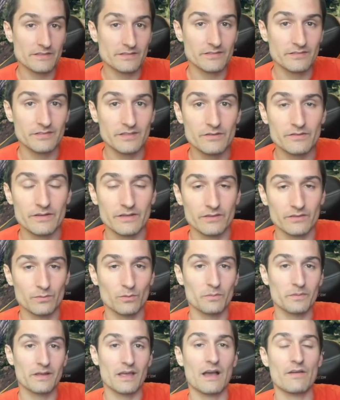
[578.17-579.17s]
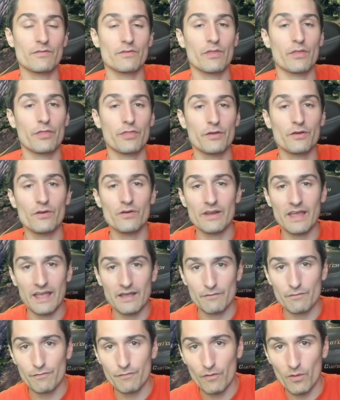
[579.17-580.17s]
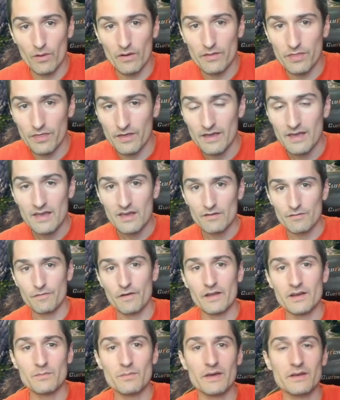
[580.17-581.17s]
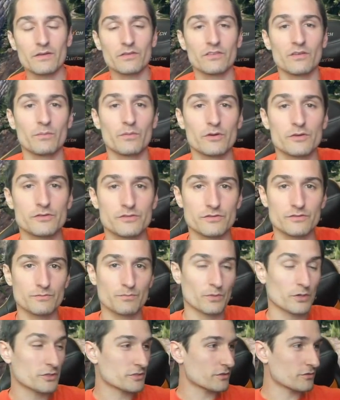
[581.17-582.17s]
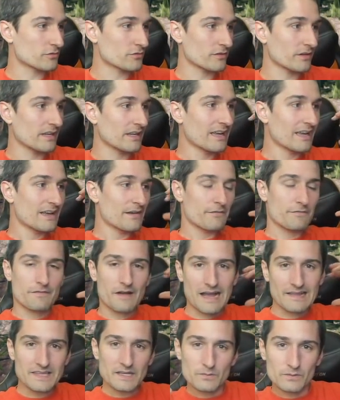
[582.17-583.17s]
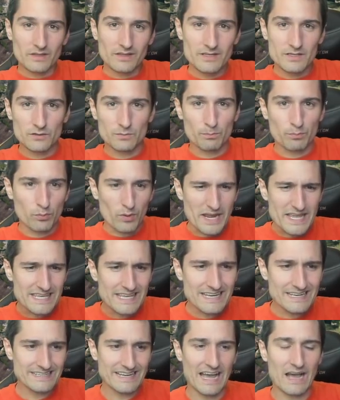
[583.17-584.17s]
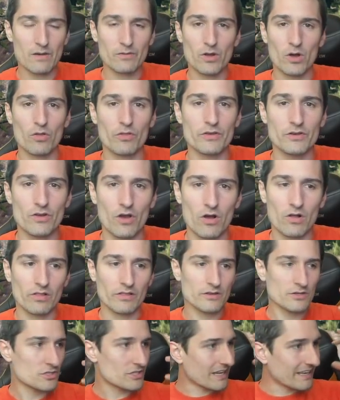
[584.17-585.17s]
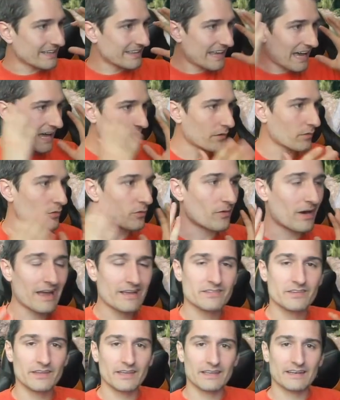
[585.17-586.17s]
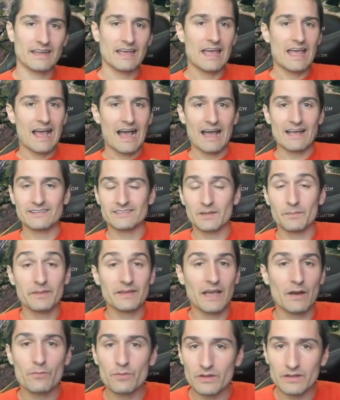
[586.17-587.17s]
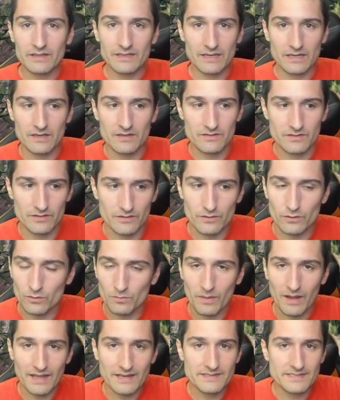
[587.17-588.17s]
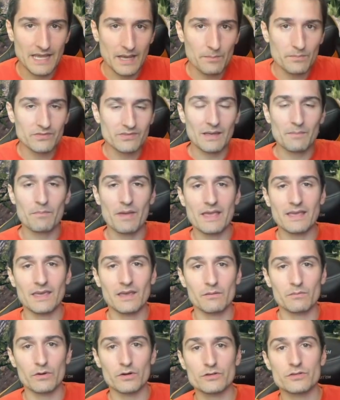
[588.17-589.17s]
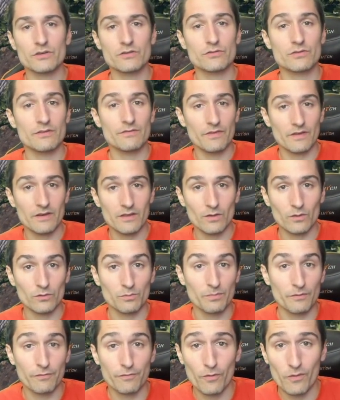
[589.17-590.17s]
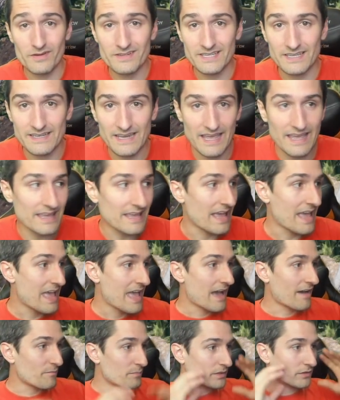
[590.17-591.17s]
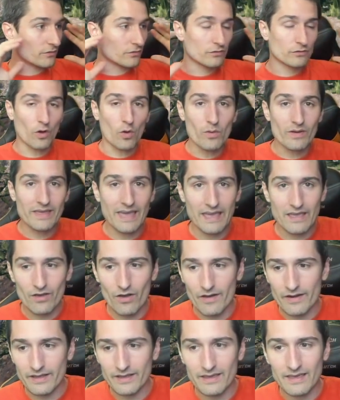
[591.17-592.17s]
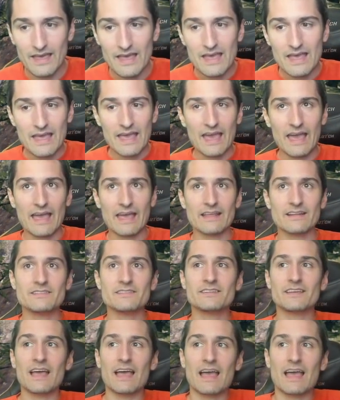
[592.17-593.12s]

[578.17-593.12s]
series where we cover the 3rd and 4th fundamentals of merchantry, finally really just breaking down all the knowledge and categorizing it. Something I really needed to do. My attempts at making merchantry videos before today have been so chaotic, and